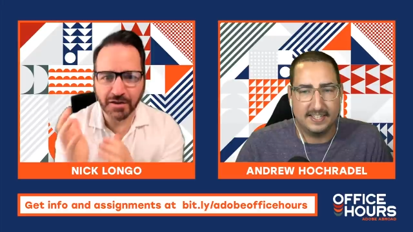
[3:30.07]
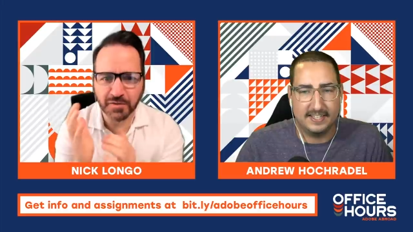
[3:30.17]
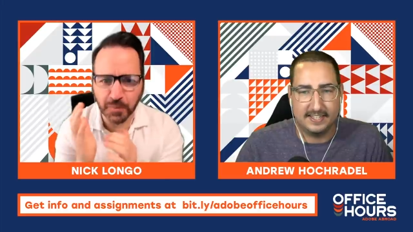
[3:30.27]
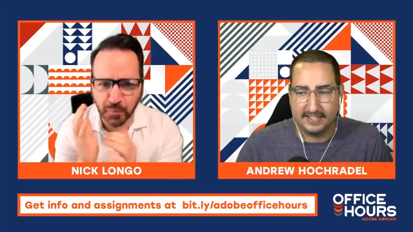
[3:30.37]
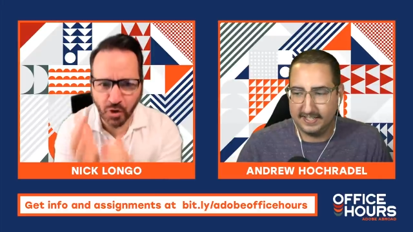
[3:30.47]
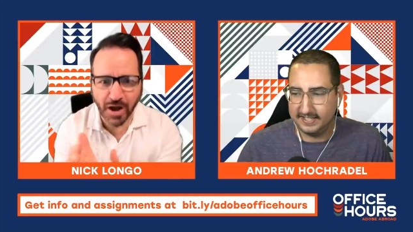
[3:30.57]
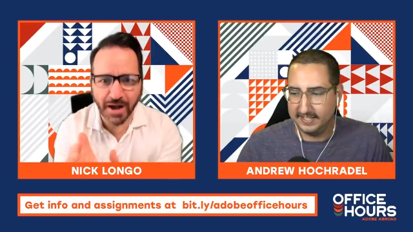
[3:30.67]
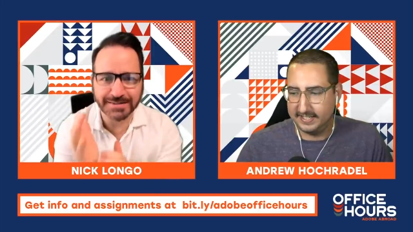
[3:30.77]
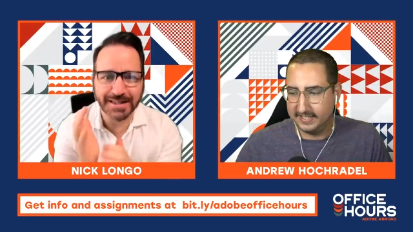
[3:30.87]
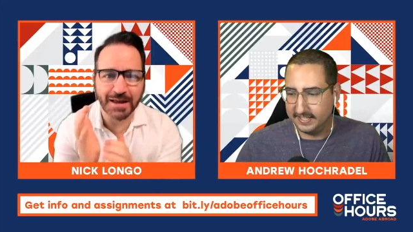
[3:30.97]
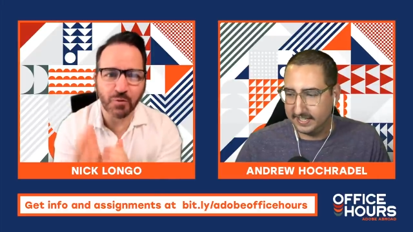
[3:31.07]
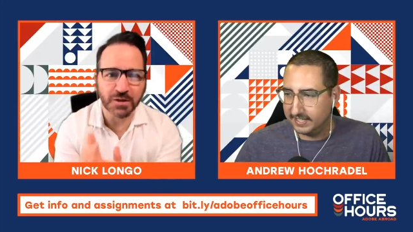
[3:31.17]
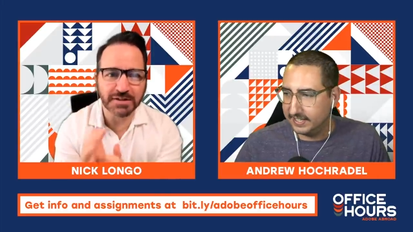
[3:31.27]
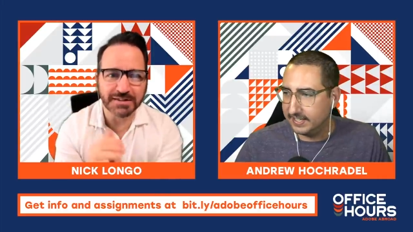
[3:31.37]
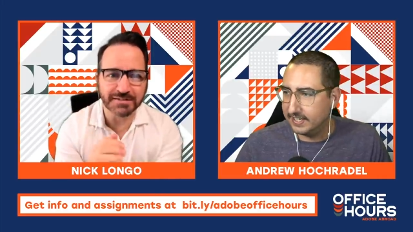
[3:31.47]
Speaker 1: surprised at what
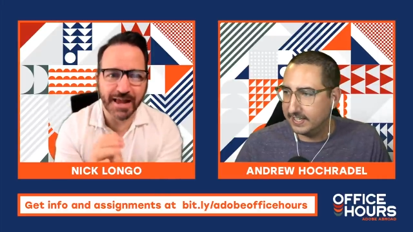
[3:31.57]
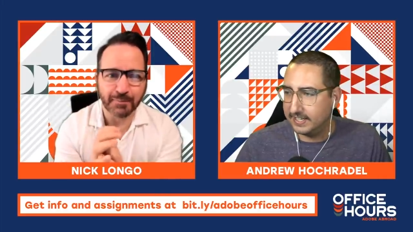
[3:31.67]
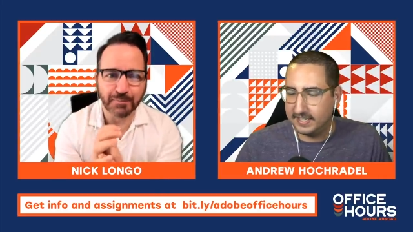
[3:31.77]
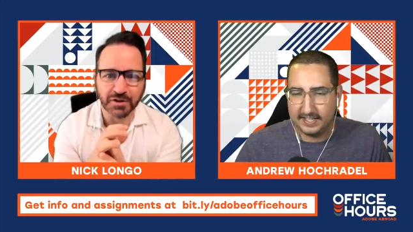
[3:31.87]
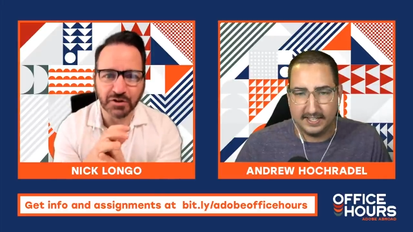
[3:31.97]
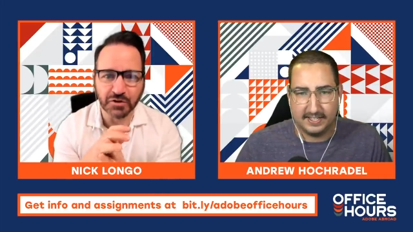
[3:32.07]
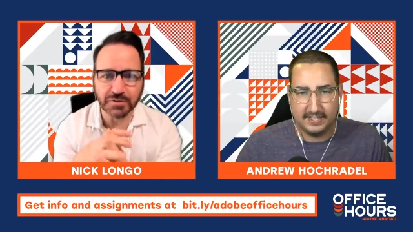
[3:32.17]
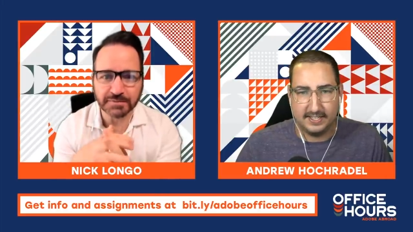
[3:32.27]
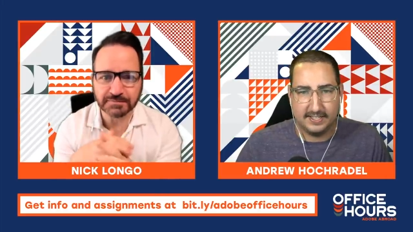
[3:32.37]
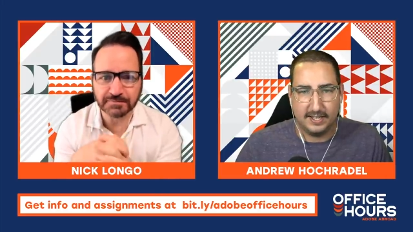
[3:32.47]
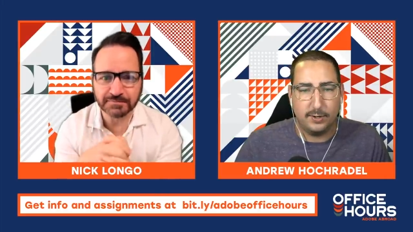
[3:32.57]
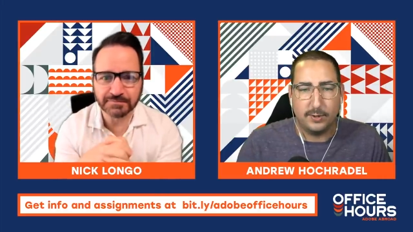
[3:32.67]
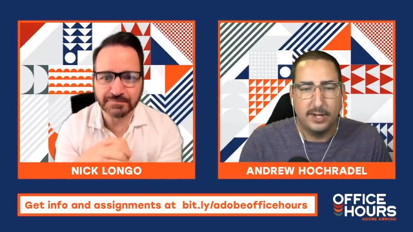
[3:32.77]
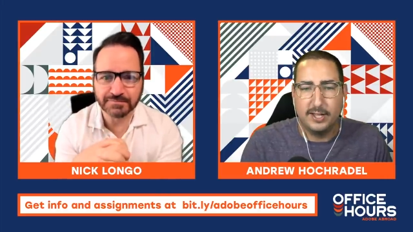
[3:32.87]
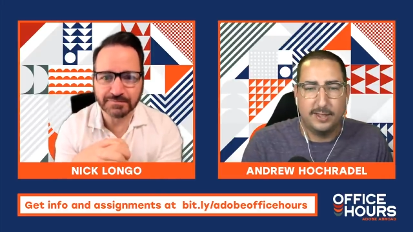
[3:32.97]
these apps can do?
Speaker 2: Oh,
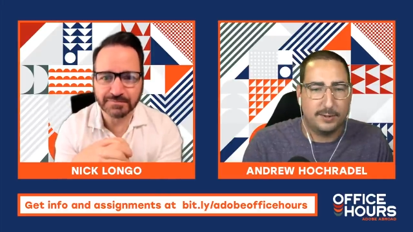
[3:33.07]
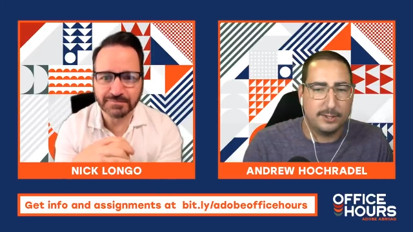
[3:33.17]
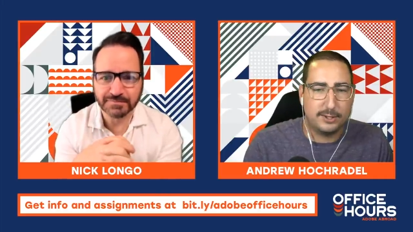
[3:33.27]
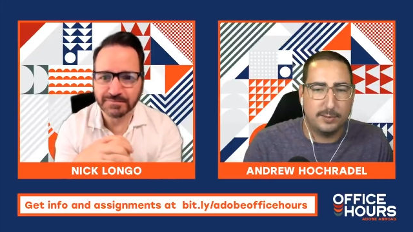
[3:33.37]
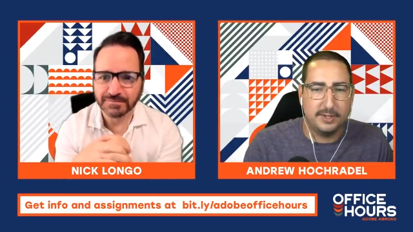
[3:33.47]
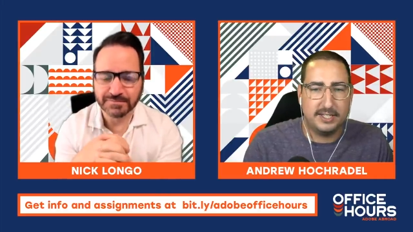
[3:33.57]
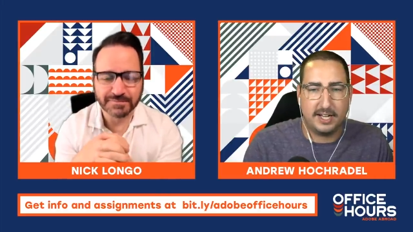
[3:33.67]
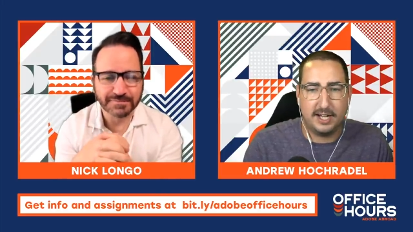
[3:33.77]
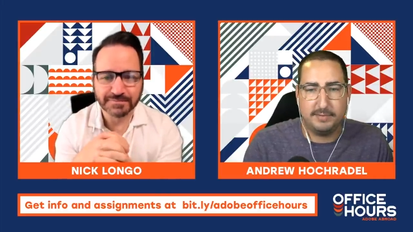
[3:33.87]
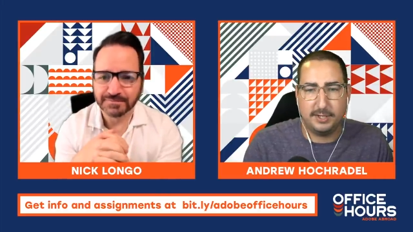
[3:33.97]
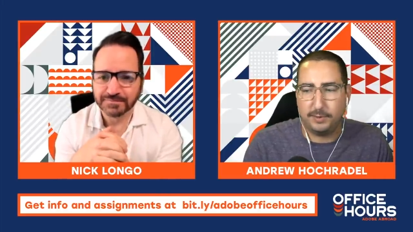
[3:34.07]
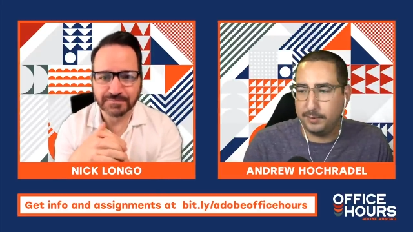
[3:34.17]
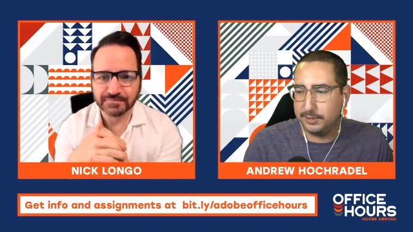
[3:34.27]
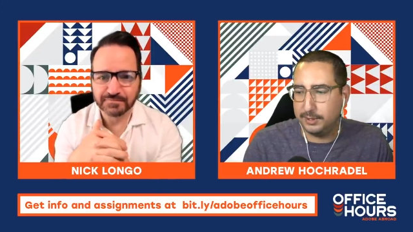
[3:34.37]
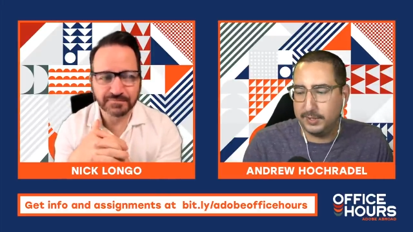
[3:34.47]
there were so many times that we were
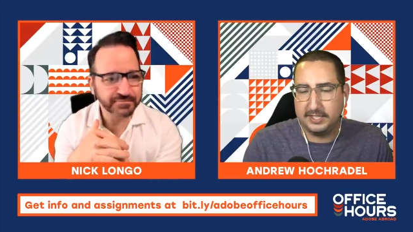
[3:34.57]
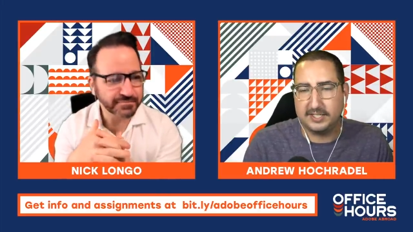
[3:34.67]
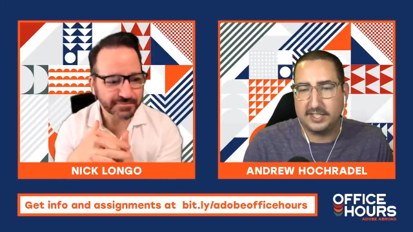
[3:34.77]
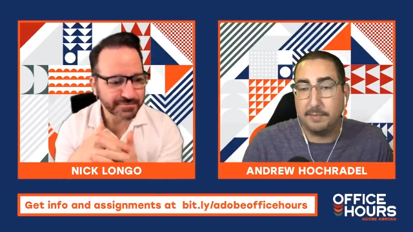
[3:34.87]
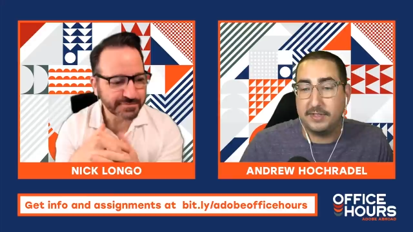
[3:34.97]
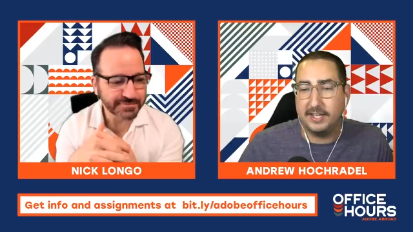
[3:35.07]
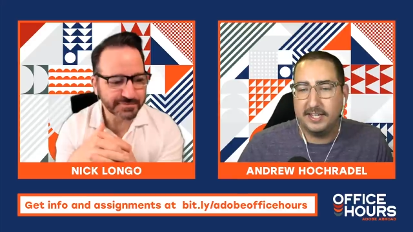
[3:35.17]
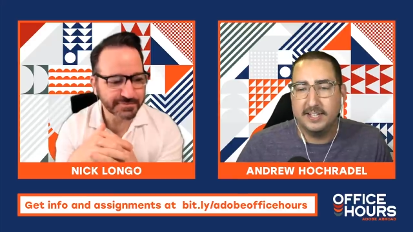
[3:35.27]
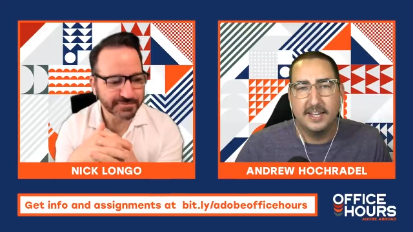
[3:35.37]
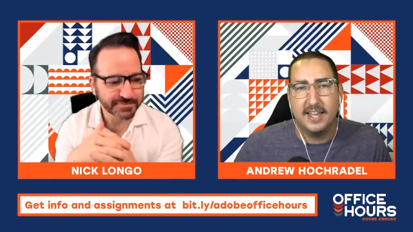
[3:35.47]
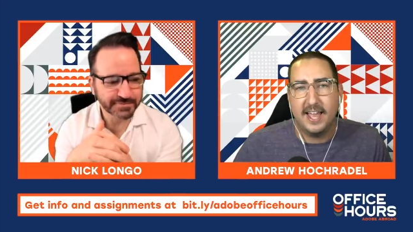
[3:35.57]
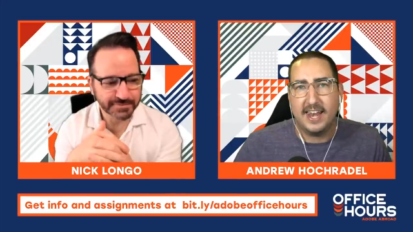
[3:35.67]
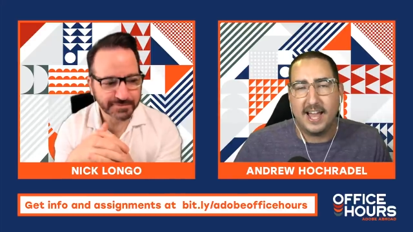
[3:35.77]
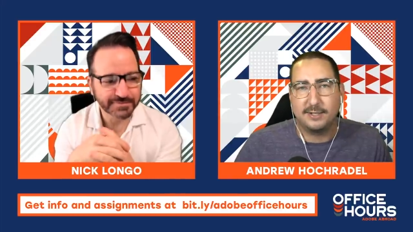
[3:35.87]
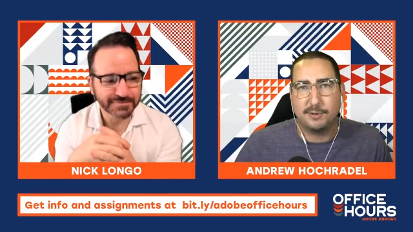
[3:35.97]
doing something, and
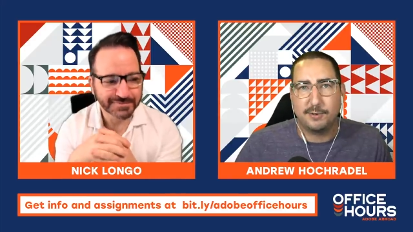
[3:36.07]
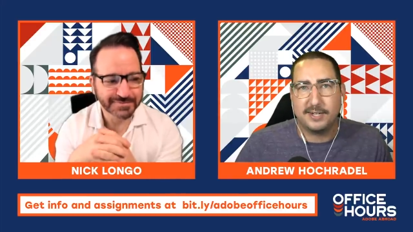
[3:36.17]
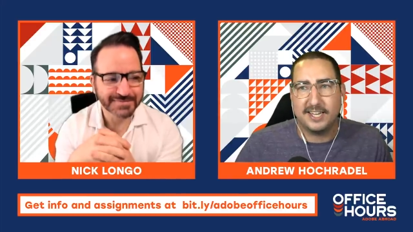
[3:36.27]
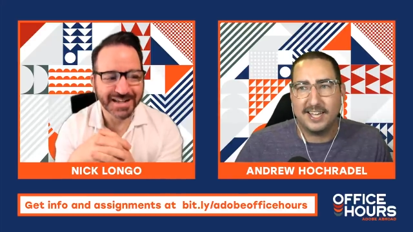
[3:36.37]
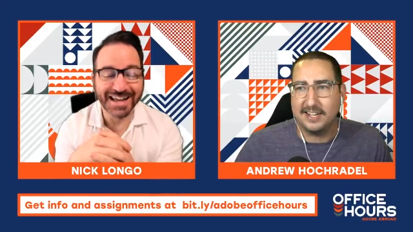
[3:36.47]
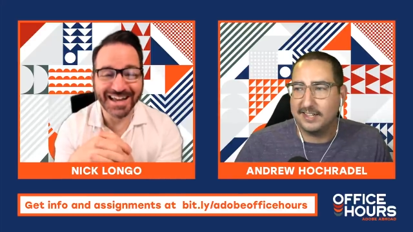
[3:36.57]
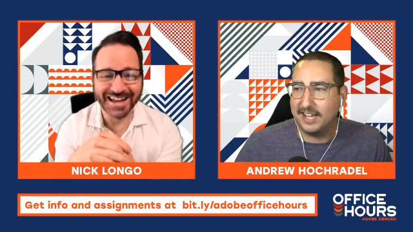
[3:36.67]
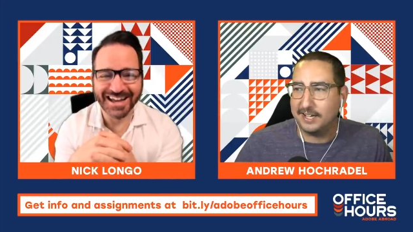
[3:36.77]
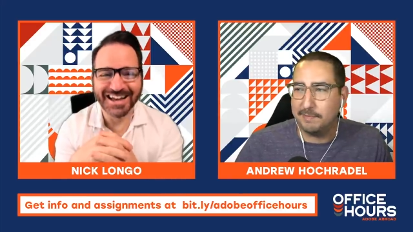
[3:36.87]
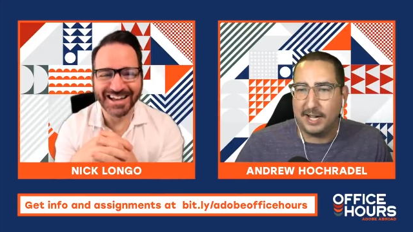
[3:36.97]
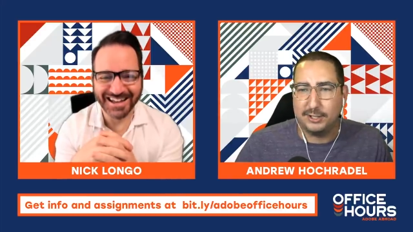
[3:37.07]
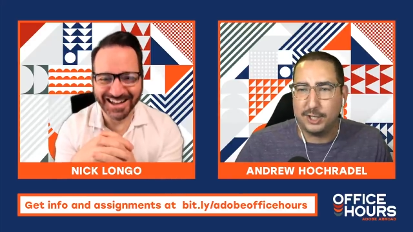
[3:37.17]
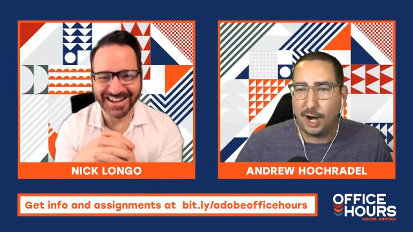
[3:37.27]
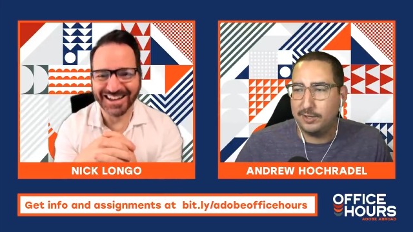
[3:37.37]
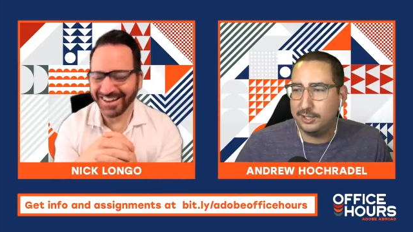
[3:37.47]
as we were working, like my
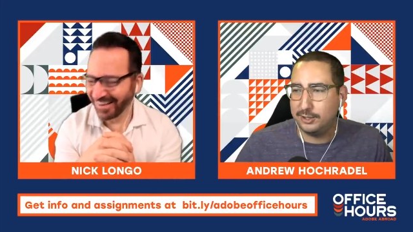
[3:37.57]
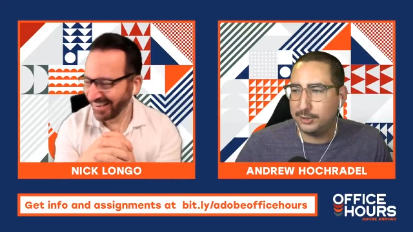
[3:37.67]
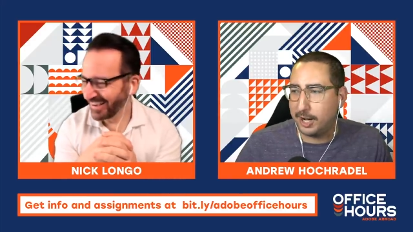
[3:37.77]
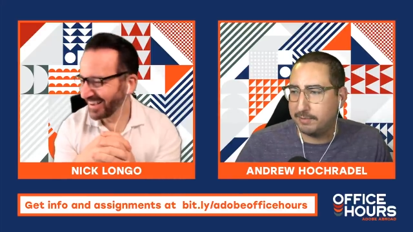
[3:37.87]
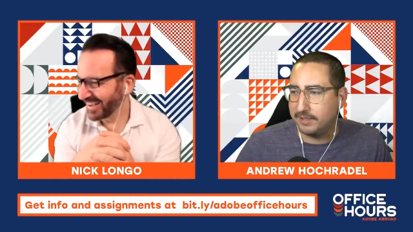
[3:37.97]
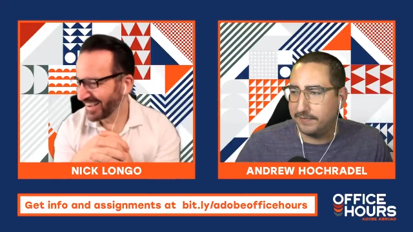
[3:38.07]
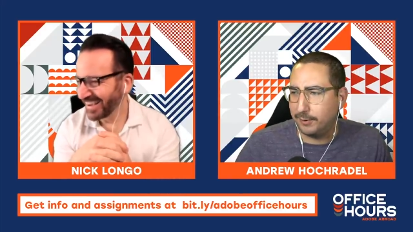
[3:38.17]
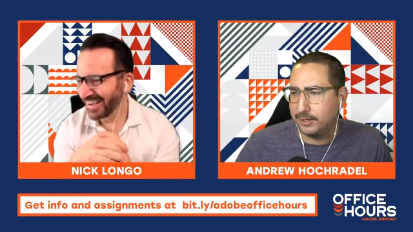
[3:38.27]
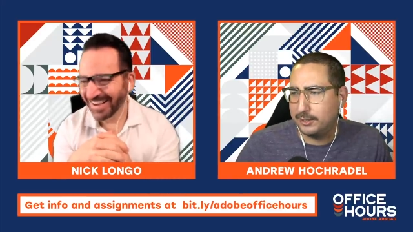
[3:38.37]
jaw would just drop to the floor because